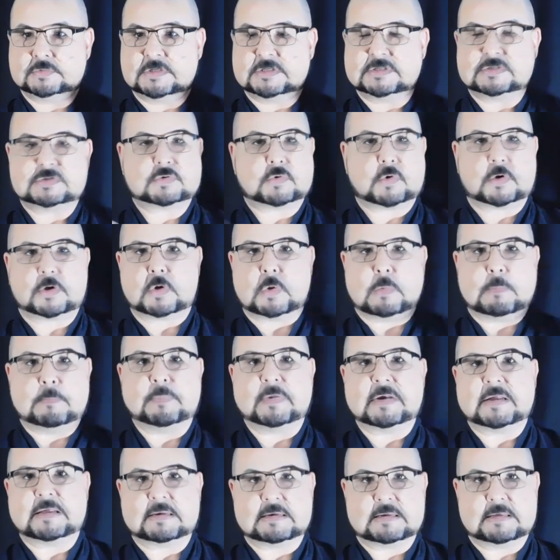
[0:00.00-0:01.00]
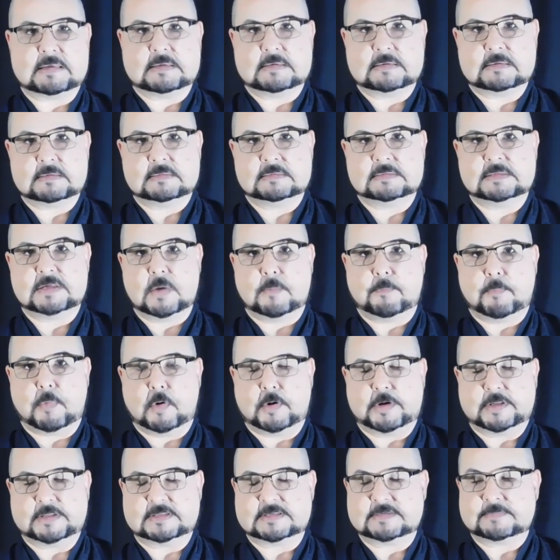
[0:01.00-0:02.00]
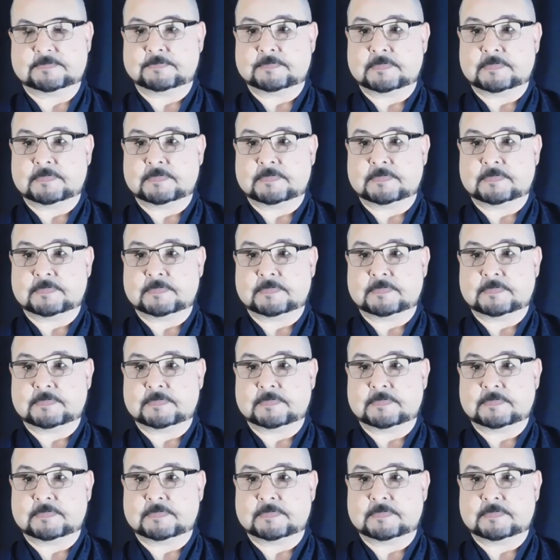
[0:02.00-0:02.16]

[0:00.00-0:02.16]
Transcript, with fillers: destroy completely the opponent.